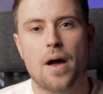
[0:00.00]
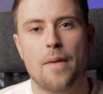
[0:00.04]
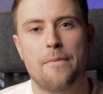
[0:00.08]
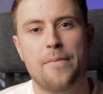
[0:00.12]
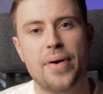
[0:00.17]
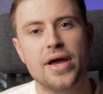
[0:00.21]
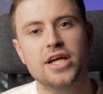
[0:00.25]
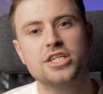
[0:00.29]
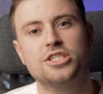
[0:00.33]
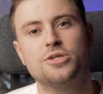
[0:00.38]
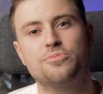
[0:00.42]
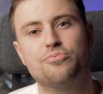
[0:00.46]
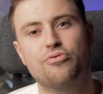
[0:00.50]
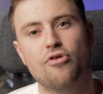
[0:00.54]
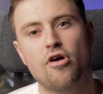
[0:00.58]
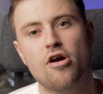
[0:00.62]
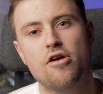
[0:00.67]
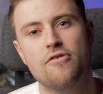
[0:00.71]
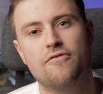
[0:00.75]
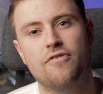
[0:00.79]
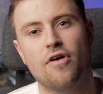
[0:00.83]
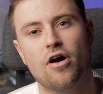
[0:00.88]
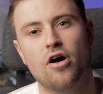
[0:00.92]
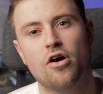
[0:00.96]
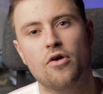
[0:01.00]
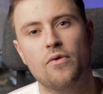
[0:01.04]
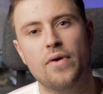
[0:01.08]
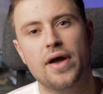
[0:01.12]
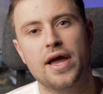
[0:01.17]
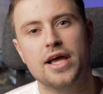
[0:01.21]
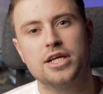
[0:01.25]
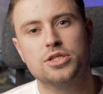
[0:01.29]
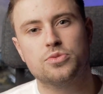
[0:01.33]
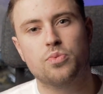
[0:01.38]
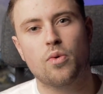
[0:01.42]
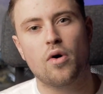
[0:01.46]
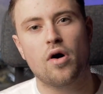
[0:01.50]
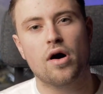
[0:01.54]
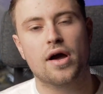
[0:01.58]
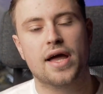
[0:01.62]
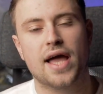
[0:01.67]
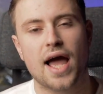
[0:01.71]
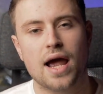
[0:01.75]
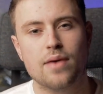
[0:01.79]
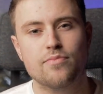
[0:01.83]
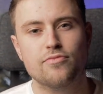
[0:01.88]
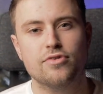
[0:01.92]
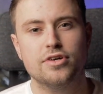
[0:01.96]
A picture profile is what a
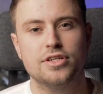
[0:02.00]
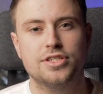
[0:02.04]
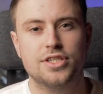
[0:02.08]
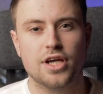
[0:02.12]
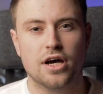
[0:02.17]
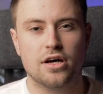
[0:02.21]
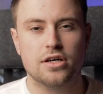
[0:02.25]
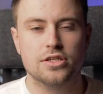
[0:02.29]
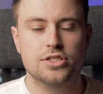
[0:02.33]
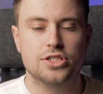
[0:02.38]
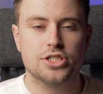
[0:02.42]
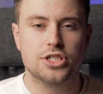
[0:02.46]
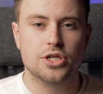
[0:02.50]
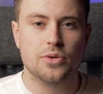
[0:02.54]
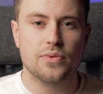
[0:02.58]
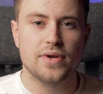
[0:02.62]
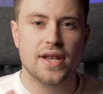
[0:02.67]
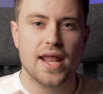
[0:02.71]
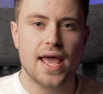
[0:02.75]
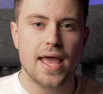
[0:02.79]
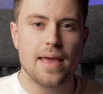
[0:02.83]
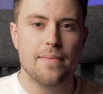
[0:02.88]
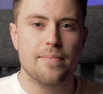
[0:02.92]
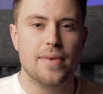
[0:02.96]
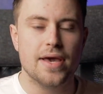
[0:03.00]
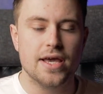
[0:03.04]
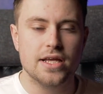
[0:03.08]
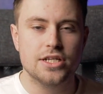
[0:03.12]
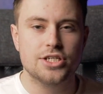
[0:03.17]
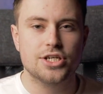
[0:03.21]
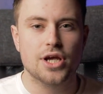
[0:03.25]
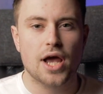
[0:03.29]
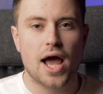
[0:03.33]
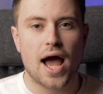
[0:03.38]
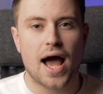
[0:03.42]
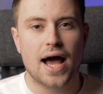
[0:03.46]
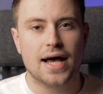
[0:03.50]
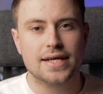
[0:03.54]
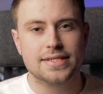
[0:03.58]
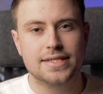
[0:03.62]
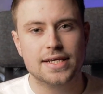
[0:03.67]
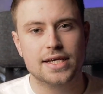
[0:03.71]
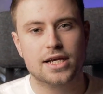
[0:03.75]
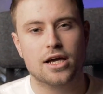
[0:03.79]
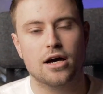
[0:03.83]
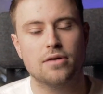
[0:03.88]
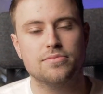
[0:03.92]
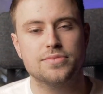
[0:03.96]
camera does to an image as
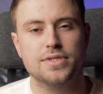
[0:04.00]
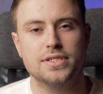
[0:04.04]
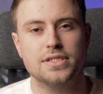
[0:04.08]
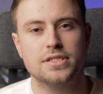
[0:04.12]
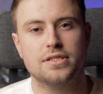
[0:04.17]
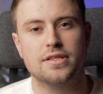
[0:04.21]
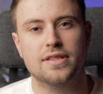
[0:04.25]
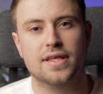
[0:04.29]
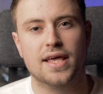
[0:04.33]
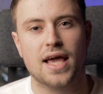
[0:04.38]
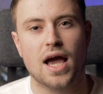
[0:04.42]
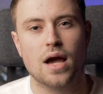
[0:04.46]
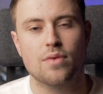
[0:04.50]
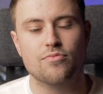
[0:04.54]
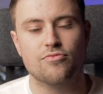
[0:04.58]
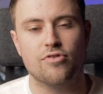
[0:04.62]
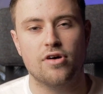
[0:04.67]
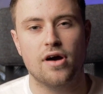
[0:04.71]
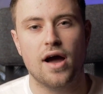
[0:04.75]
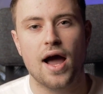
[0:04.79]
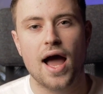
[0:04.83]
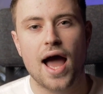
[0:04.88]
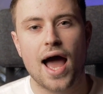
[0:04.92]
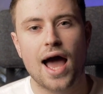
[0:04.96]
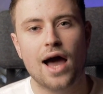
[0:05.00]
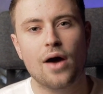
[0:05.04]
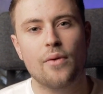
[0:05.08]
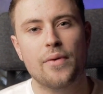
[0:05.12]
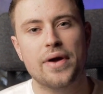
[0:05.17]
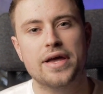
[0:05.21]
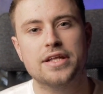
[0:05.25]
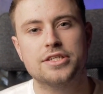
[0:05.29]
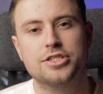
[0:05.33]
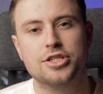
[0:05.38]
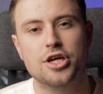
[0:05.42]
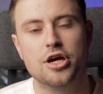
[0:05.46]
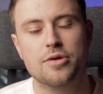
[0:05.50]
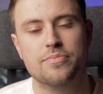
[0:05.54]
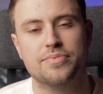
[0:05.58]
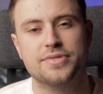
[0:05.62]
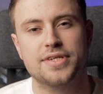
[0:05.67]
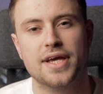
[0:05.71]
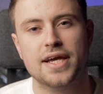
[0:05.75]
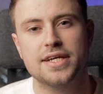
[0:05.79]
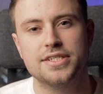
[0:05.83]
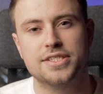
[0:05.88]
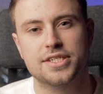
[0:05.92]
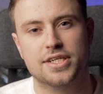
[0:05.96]
it comes into the camera, how it
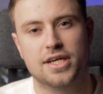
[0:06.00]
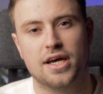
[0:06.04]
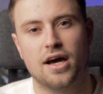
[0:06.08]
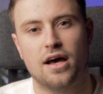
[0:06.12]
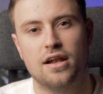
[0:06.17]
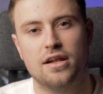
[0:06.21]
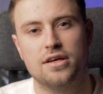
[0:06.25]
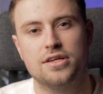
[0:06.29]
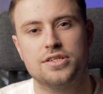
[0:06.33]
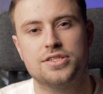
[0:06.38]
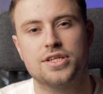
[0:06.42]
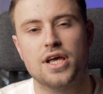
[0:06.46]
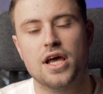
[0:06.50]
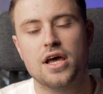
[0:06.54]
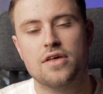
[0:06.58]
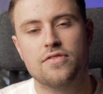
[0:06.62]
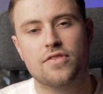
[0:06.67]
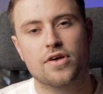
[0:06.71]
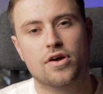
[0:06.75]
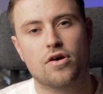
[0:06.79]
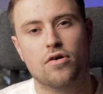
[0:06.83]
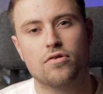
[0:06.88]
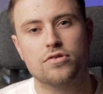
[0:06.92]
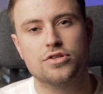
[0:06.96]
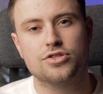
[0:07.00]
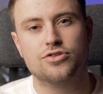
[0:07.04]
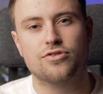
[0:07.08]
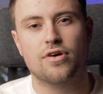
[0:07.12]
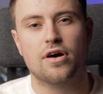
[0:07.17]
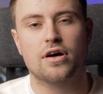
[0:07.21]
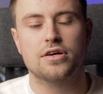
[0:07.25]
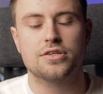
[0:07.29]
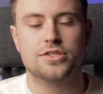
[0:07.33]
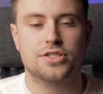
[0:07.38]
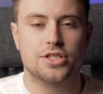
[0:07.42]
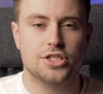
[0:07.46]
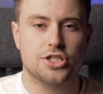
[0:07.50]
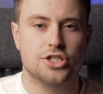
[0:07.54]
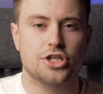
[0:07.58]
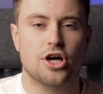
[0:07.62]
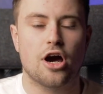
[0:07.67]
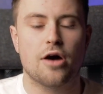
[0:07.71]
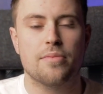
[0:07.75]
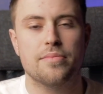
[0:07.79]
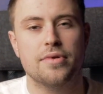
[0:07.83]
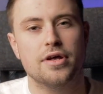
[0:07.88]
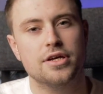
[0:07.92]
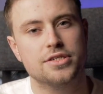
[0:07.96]
interprets the colours, the contrast, the
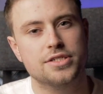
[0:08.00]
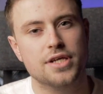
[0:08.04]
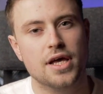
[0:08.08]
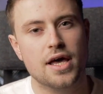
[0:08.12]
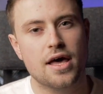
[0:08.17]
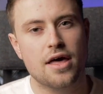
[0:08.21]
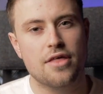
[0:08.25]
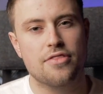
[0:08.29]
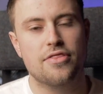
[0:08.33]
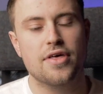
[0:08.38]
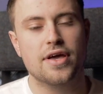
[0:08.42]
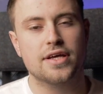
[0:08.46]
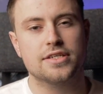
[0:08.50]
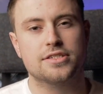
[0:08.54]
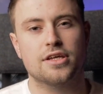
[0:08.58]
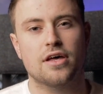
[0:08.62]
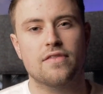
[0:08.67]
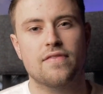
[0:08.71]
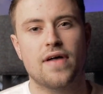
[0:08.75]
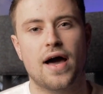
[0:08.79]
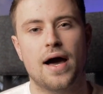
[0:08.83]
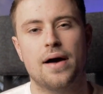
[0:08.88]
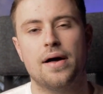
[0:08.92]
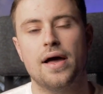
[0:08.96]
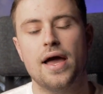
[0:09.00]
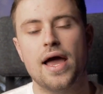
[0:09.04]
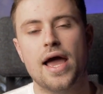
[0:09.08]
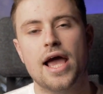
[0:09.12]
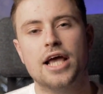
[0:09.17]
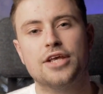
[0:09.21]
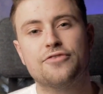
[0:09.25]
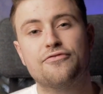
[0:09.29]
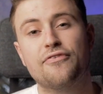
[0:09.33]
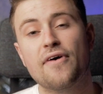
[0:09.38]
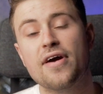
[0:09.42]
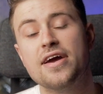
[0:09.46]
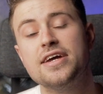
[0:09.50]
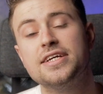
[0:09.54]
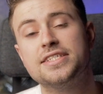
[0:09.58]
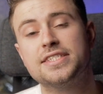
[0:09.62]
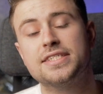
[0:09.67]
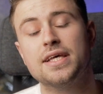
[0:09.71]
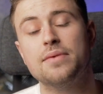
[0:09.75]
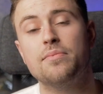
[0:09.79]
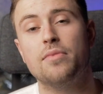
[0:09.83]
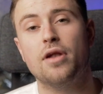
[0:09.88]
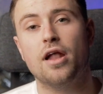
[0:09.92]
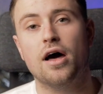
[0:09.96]
sharpness and things like that. It's very
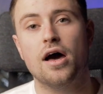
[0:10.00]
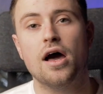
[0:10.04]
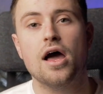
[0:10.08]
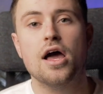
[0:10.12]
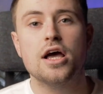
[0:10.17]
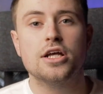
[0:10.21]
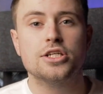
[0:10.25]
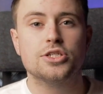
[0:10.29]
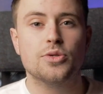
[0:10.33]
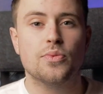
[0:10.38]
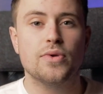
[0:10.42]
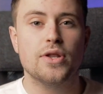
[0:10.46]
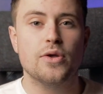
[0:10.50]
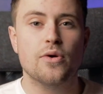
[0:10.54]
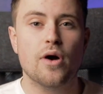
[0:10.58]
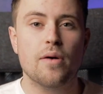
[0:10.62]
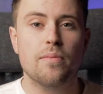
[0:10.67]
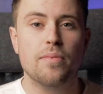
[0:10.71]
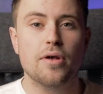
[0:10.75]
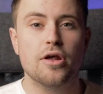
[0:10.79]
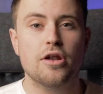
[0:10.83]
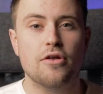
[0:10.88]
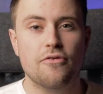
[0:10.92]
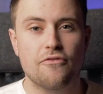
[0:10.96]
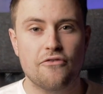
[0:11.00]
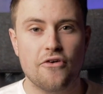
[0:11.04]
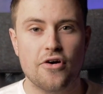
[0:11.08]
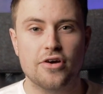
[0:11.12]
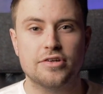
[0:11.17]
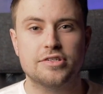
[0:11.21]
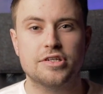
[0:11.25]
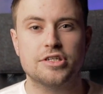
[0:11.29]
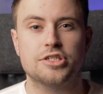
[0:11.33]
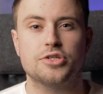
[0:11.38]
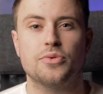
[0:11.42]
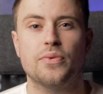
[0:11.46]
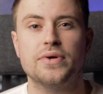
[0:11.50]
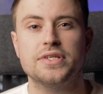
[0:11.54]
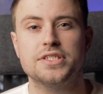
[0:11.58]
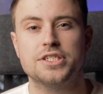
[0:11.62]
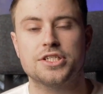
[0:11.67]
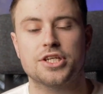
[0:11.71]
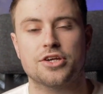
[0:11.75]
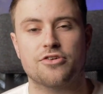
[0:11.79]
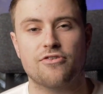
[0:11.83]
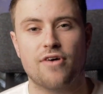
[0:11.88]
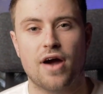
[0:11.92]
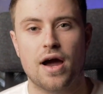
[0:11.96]
similar to when you upload a photo to
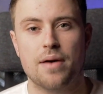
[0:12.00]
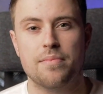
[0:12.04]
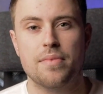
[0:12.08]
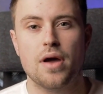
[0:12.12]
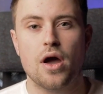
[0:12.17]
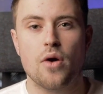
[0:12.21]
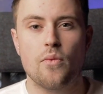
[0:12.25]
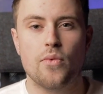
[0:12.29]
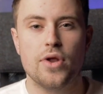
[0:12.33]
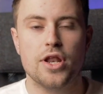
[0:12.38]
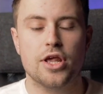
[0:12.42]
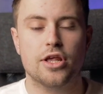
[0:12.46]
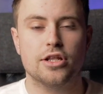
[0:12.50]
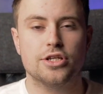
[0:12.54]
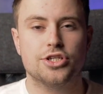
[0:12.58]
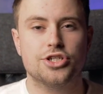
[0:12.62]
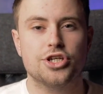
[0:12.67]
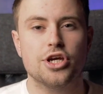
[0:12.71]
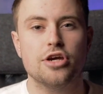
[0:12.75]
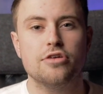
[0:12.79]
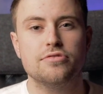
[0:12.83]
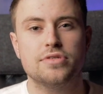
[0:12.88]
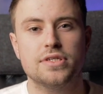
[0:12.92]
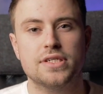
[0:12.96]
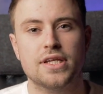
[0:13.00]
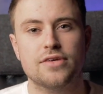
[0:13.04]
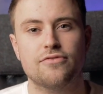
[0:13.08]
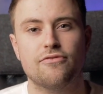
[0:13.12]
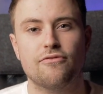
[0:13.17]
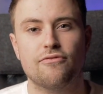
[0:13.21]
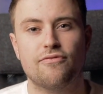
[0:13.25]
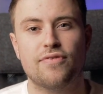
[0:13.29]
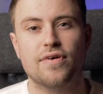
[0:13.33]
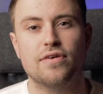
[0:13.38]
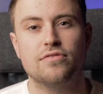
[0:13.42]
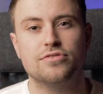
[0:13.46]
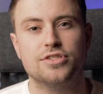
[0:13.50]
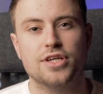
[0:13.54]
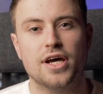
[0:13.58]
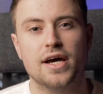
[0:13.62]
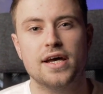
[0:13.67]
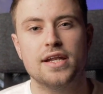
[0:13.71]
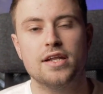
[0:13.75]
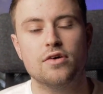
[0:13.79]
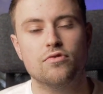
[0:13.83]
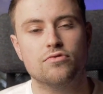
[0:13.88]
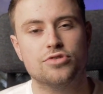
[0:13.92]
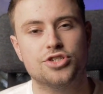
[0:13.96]
Instagram, when you can choose a different filter
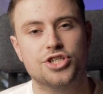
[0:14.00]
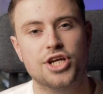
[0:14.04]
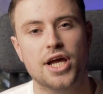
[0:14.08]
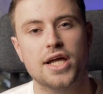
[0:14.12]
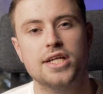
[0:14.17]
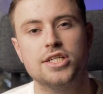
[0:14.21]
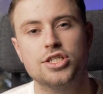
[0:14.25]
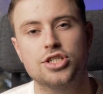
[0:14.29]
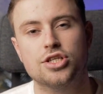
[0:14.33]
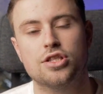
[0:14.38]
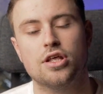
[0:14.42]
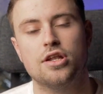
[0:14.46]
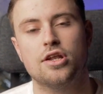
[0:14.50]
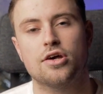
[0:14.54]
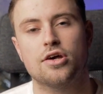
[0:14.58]
and it will change the